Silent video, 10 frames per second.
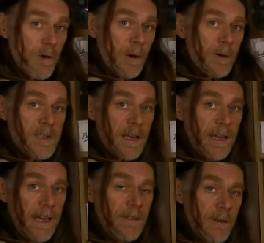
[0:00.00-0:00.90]
Roland's
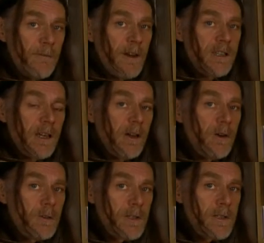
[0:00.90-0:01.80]
in the finishing
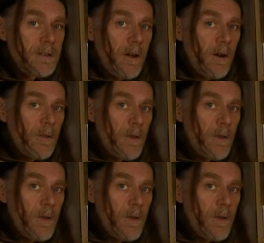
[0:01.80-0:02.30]
course on